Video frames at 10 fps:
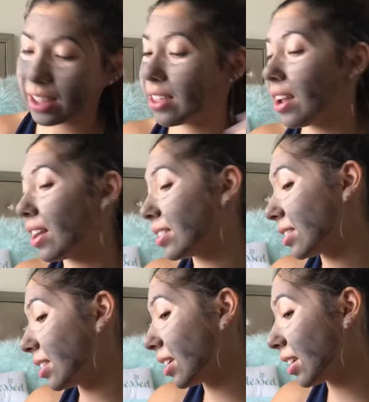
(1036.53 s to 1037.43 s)
Thought
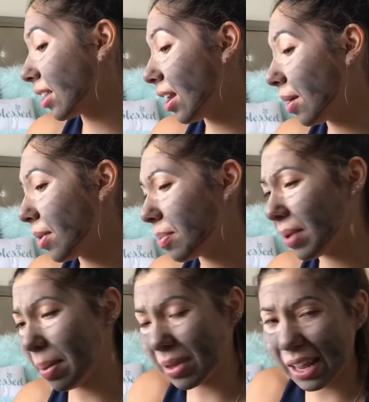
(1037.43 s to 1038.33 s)
I would,
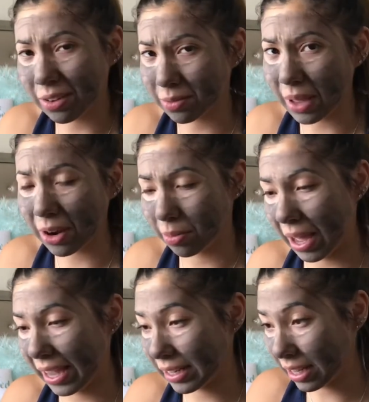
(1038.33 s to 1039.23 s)
but I mean I don't
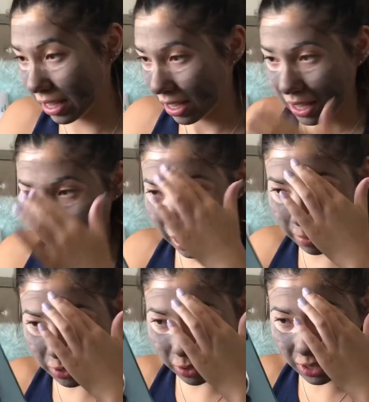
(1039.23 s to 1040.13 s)
mind.
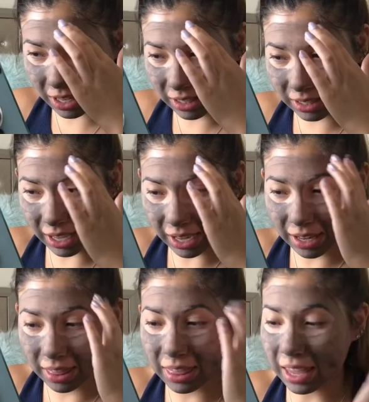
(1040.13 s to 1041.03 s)
So it is kind
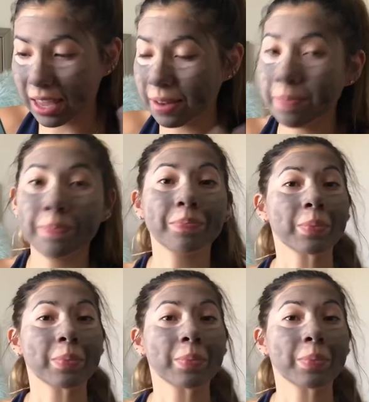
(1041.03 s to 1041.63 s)
of thin.